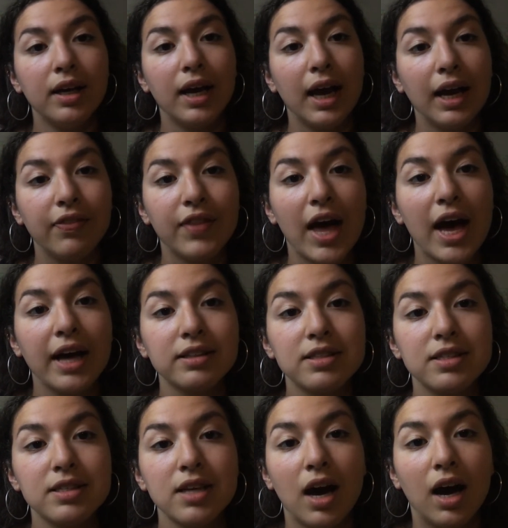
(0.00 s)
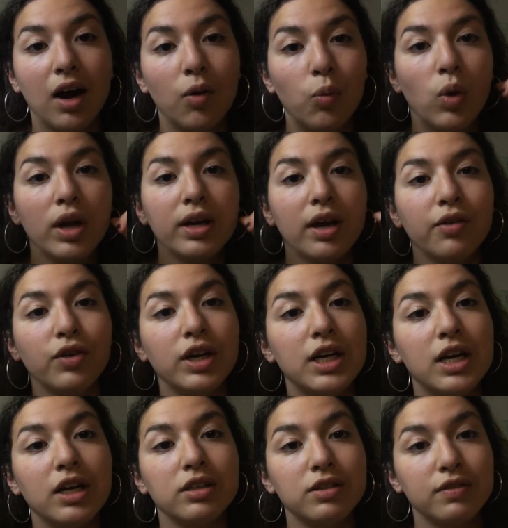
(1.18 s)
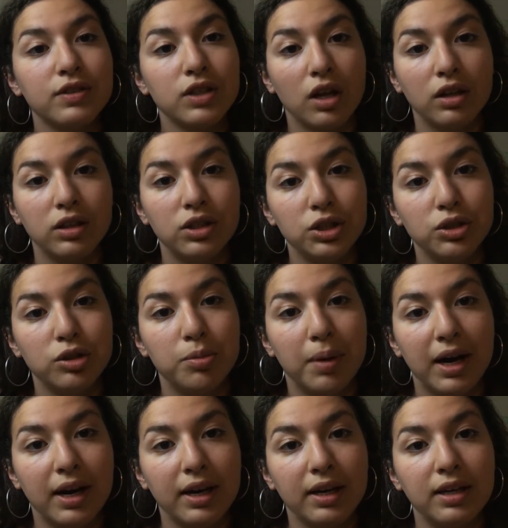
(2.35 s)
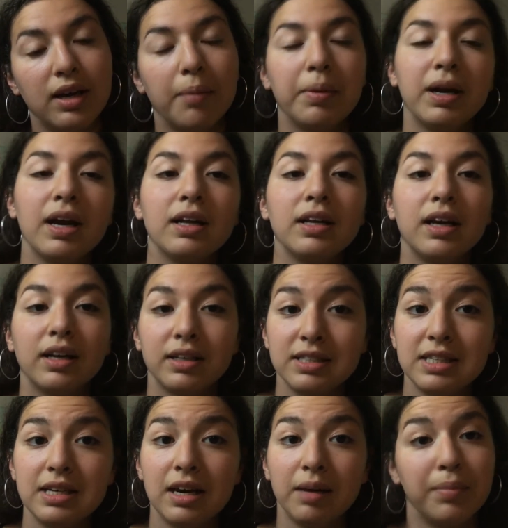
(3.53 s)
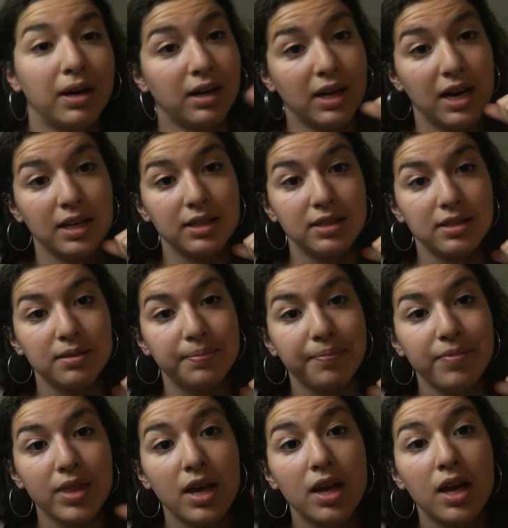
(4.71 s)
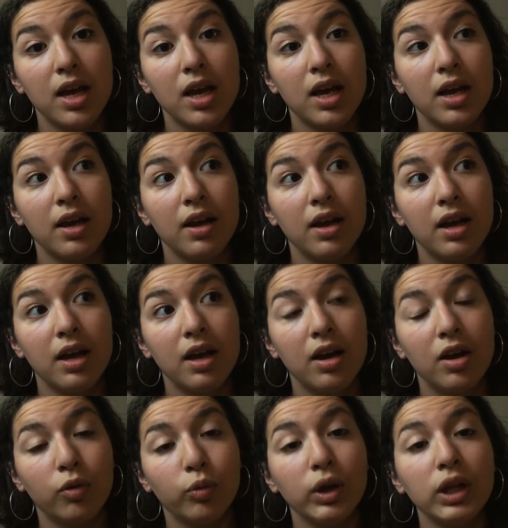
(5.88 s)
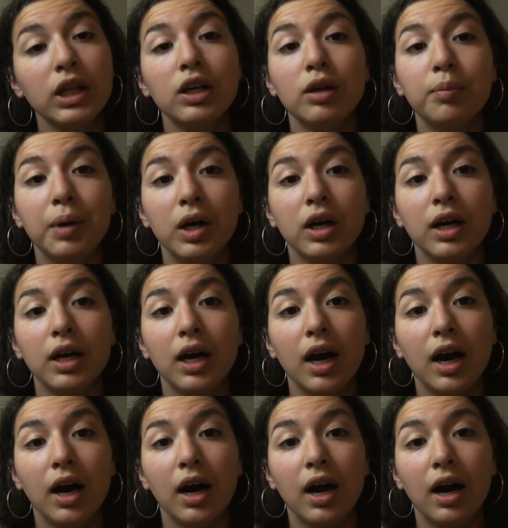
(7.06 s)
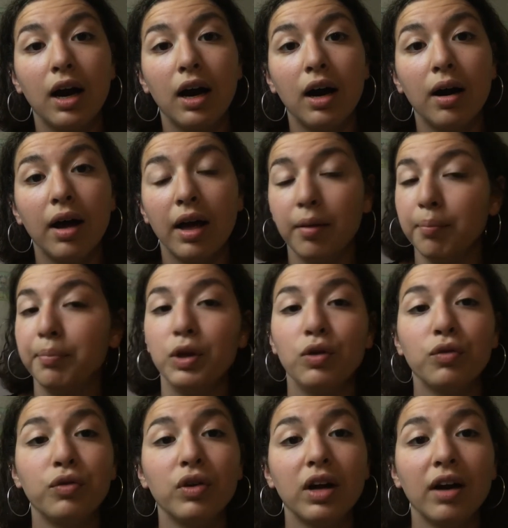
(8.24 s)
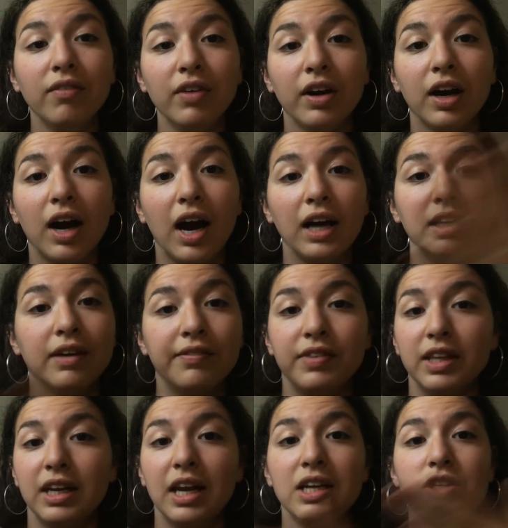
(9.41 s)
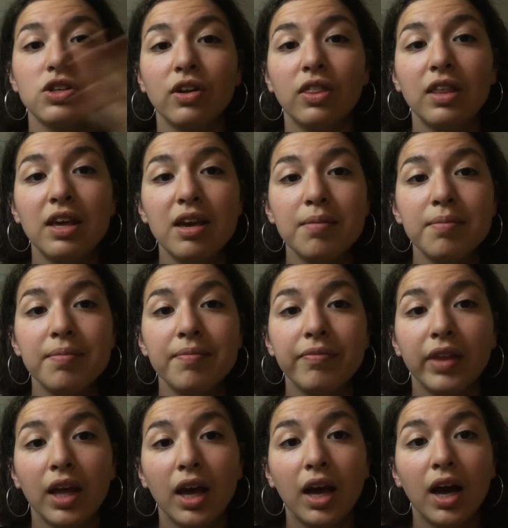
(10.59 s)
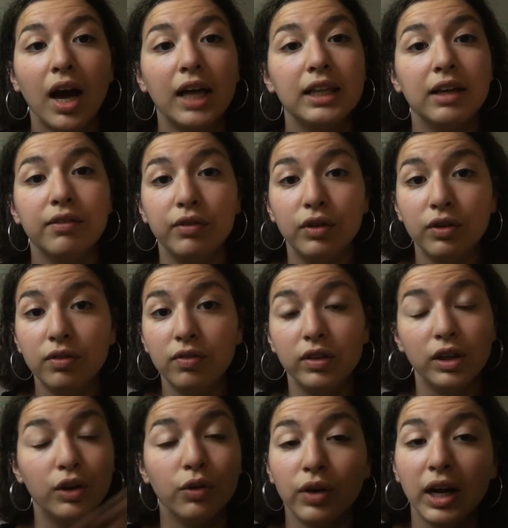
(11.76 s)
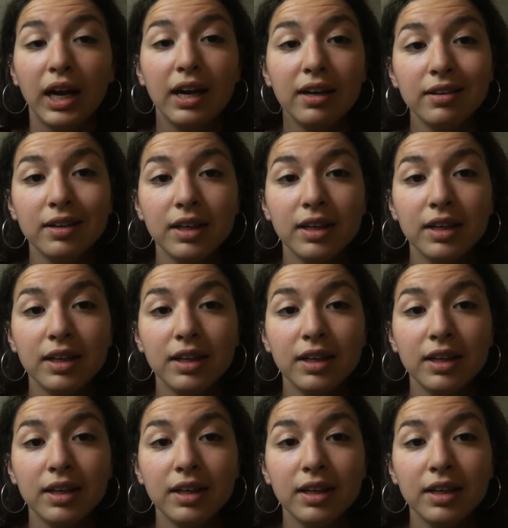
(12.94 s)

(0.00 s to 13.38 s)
And that's 100 Years of Solitude by Gabriel Garcia Marquez. Really good book, and beautiful cover. I love the nature theme. I love the green.